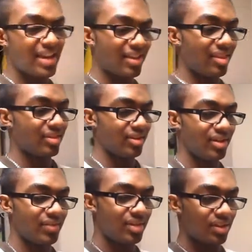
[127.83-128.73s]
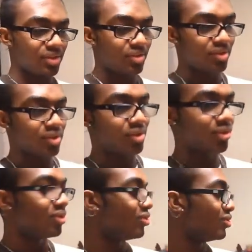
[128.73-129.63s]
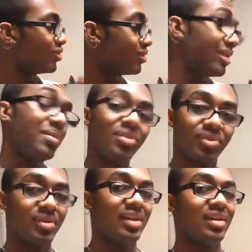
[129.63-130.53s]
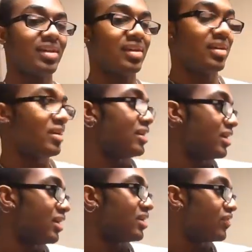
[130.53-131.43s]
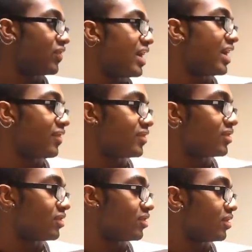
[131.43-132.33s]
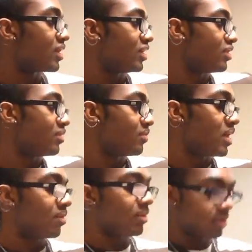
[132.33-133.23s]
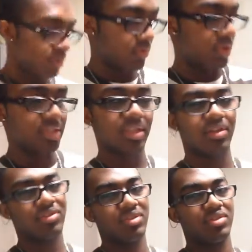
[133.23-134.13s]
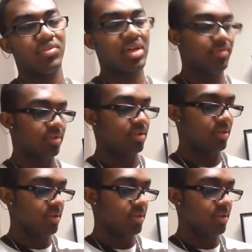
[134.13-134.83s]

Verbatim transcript: I think it's right around like 2 or maybe 3, and it's 5. So okay, so probably on 3 because I think it was only 2 hours.